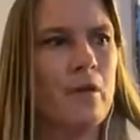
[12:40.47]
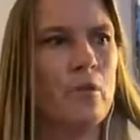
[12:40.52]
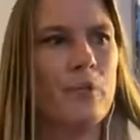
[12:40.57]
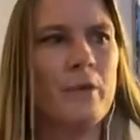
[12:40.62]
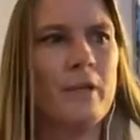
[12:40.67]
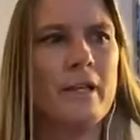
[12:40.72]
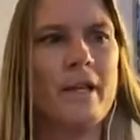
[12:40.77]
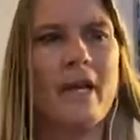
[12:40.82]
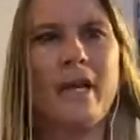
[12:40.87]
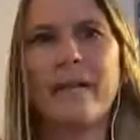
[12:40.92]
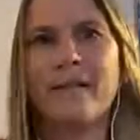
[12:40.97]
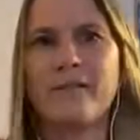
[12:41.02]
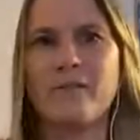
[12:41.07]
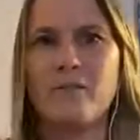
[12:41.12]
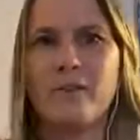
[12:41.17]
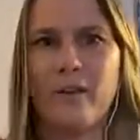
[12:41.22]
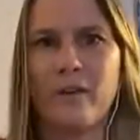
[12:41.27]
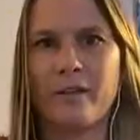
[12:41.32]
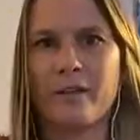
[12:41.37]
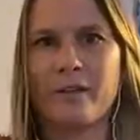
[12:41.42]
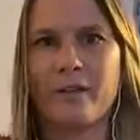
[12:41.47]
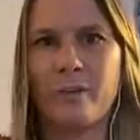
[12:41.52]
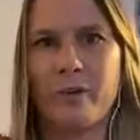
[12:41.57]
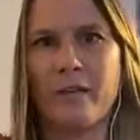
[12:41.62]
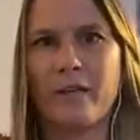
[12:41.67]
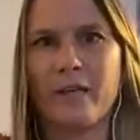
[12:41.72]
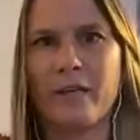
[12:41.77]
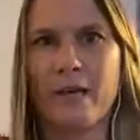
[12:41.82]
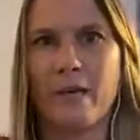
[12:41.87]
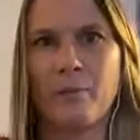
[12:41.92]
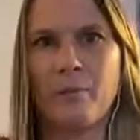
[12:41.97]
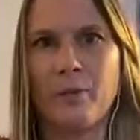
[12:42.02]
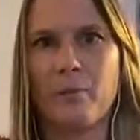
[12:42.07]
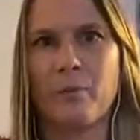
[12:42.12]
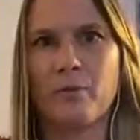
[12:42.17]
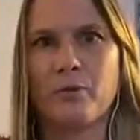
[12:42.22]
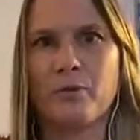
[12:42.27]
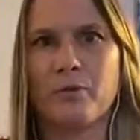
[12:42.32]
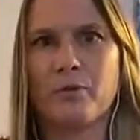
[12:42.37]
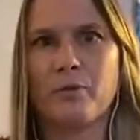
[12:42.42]
really, I guess, varies depending on
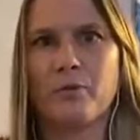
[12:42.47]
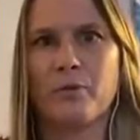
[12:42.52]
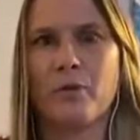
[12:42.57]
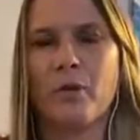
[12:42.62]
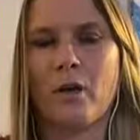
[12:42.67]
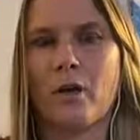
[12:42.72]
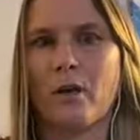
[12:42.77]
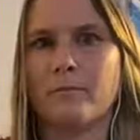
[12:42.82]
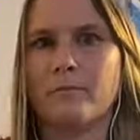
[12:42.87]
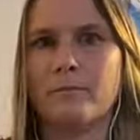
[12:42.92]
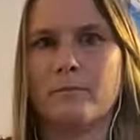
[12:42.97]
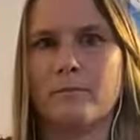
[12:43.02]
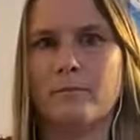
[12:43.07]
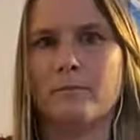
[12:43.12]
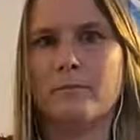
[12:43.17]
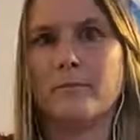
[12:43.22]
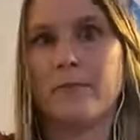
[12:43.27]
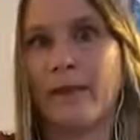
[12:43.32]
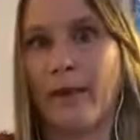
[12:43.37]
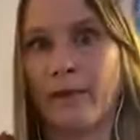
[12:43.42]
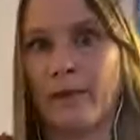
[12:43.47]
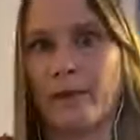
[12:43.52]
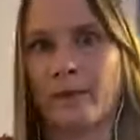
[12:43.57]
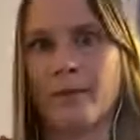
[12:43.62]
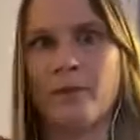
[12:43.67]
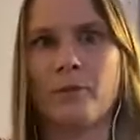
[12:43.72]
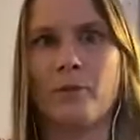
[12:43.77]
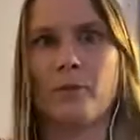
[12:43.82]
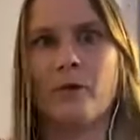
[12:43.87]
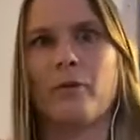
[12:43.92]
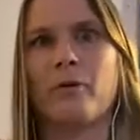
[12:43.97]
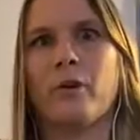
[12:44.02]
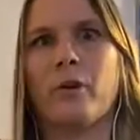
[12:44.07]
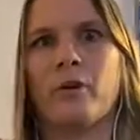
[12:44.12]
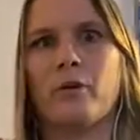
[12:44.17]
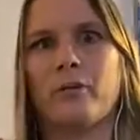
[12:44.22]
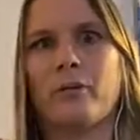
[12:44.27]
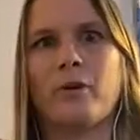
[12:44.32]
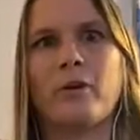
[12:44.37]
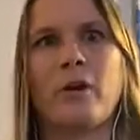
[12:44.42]
people's talents
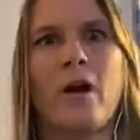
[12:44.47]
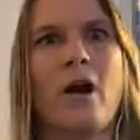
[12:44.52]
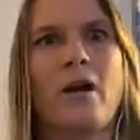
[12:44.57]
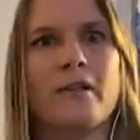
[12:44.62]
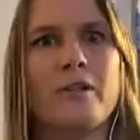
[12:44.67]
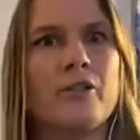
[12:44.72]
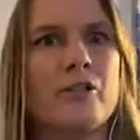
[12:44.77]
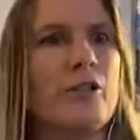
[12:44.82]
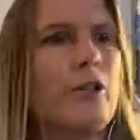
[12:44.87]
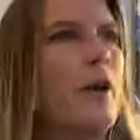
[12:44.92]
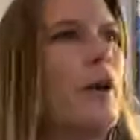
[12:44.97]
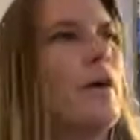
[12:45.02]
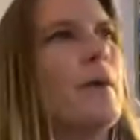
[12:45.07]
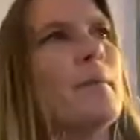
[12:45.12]
or their knowledge.